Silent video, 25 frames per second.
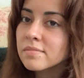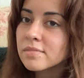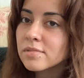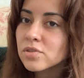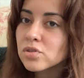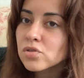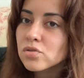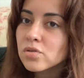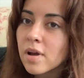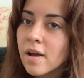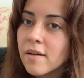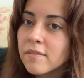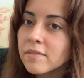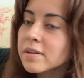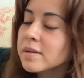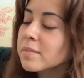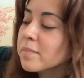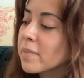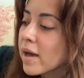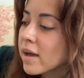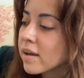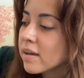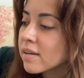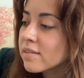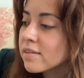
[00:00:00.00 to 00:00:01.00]
traveling
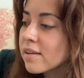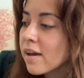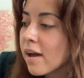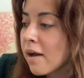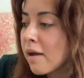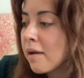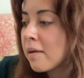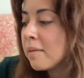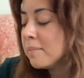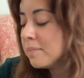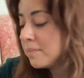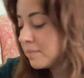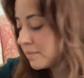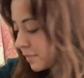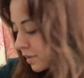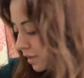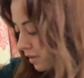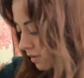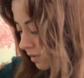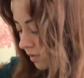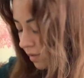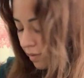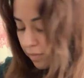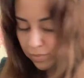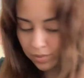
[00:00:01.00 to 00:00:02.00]
back in time,
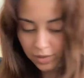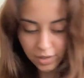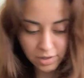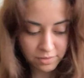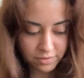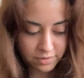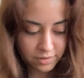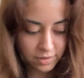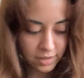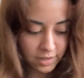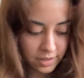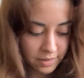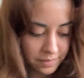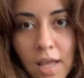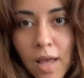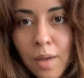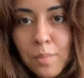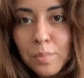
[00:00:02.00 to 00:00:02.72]
apparently.